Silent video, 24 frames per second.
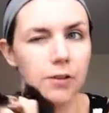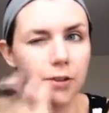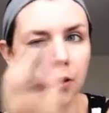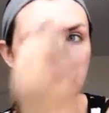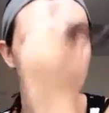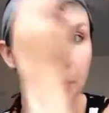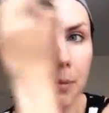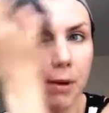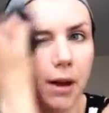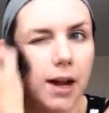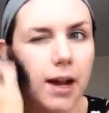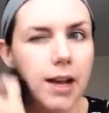And I
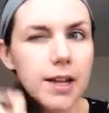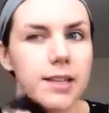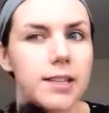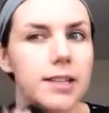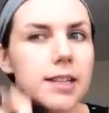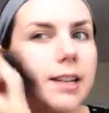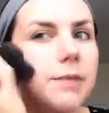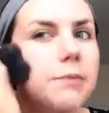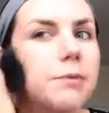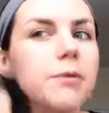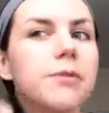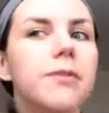
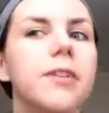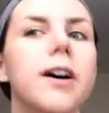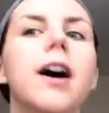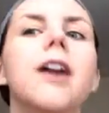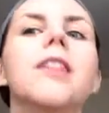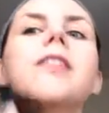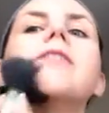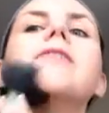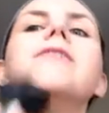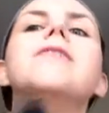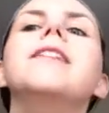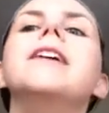personally prefer
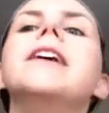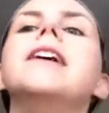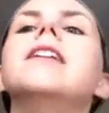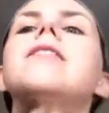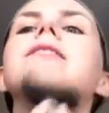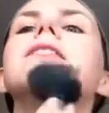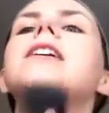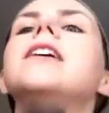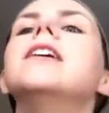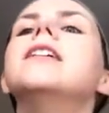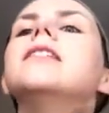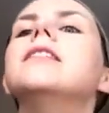the feel
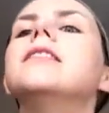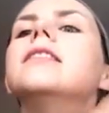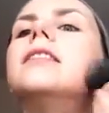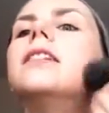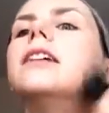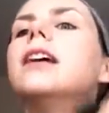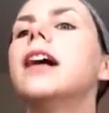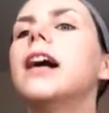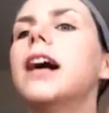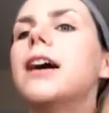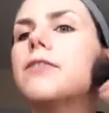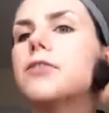of it
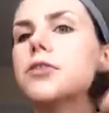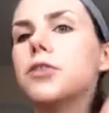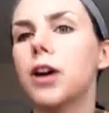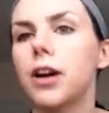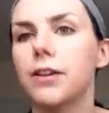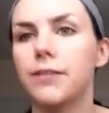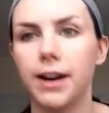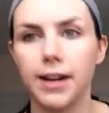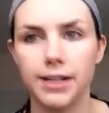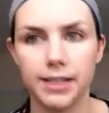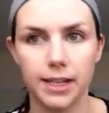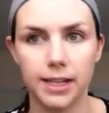after
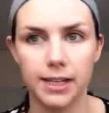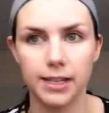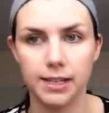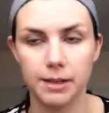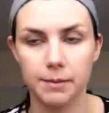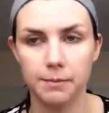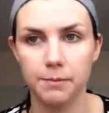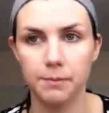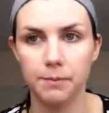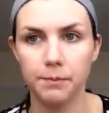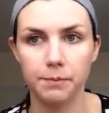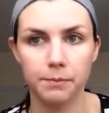I've added
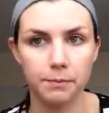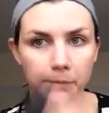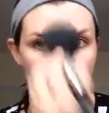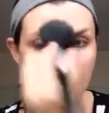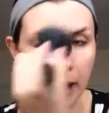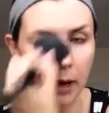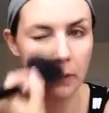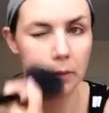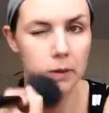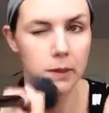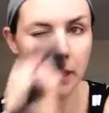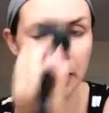some
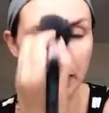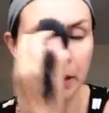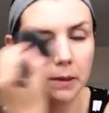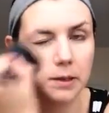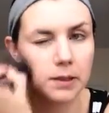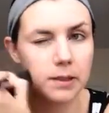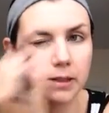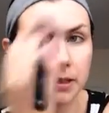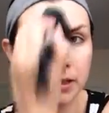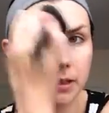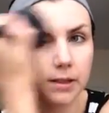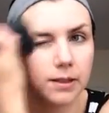powder
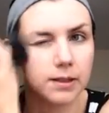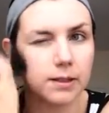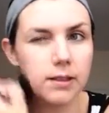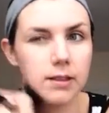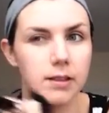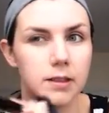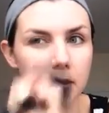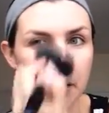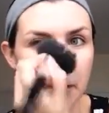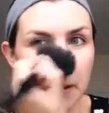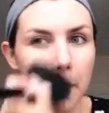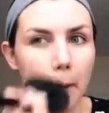
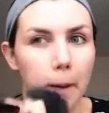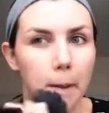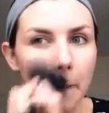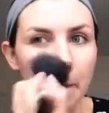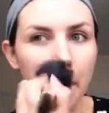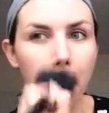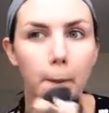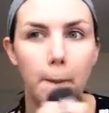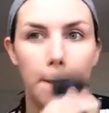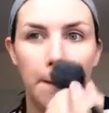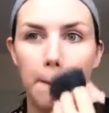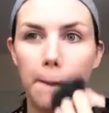to it.
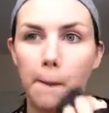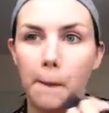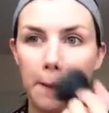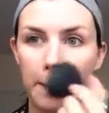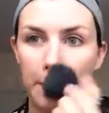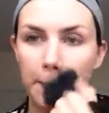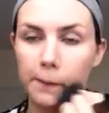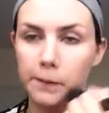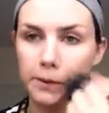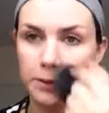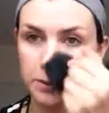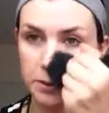
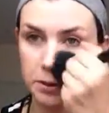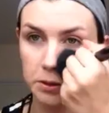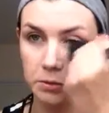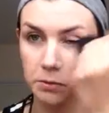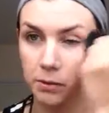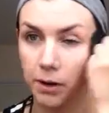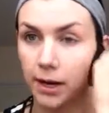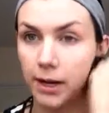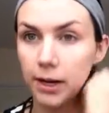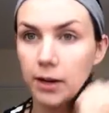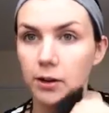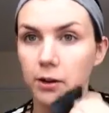Let's just
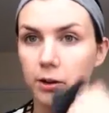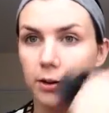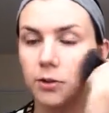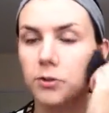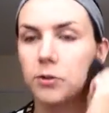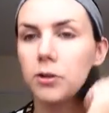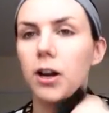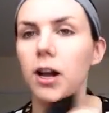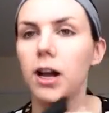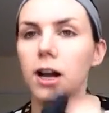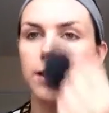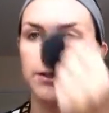whack it on
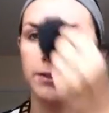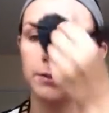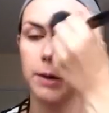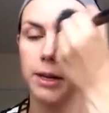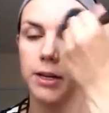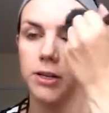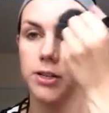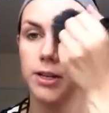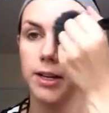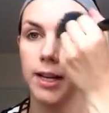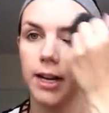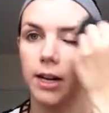all over. Make
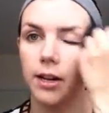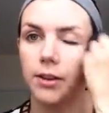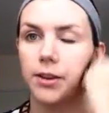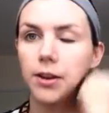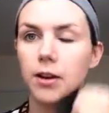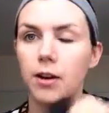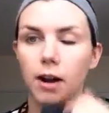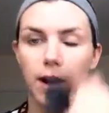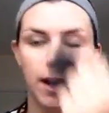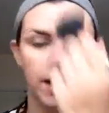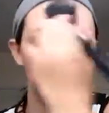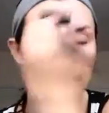sure you get it on the
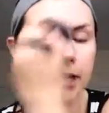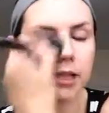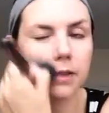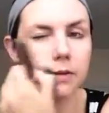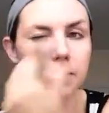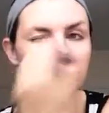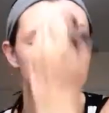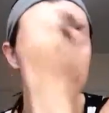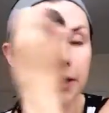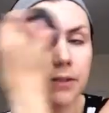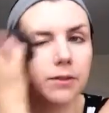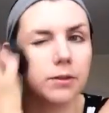eyelids
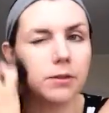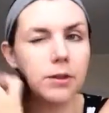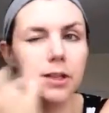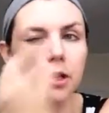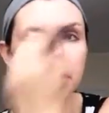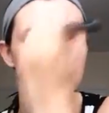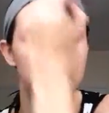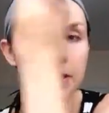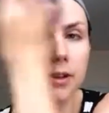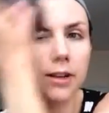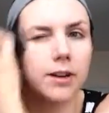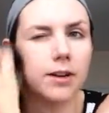ready for when you
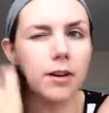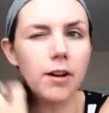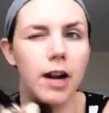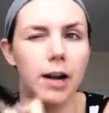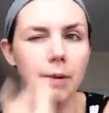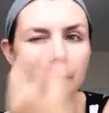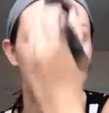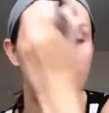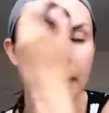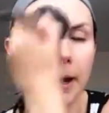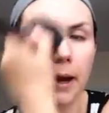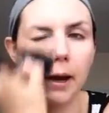do your eye
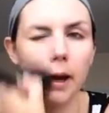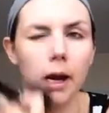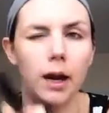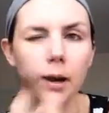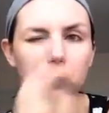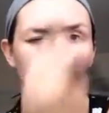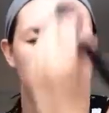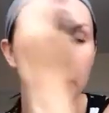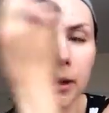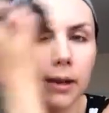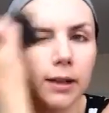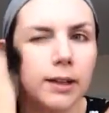
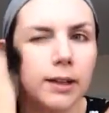makeup.